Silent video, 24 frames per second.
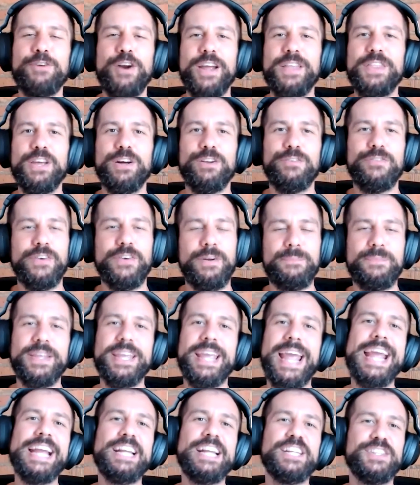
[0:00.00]
ideal from
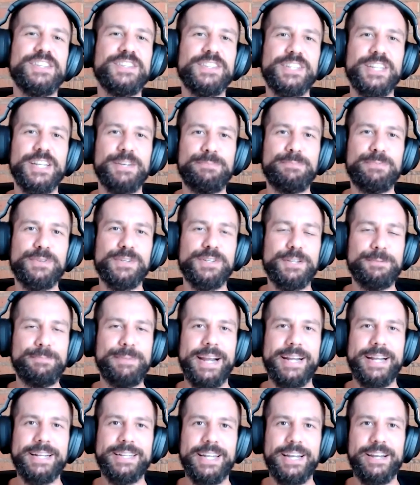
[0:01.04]
the agency
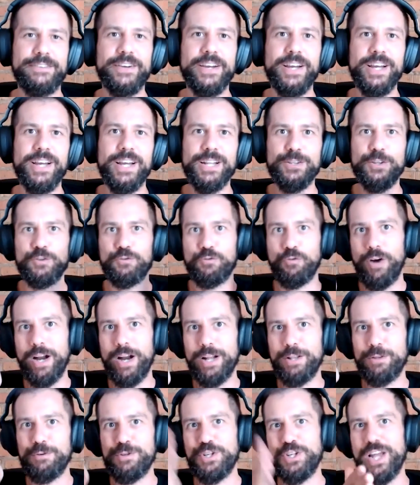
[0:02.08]
perspective to try
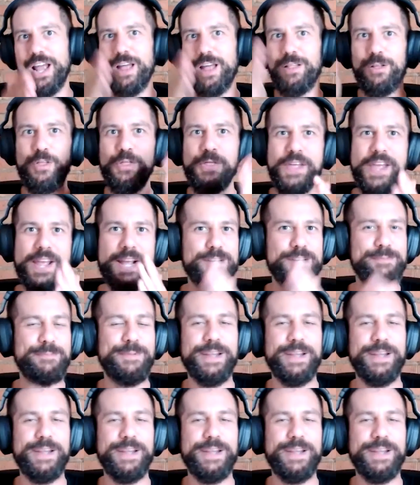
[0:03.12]
to schedule things,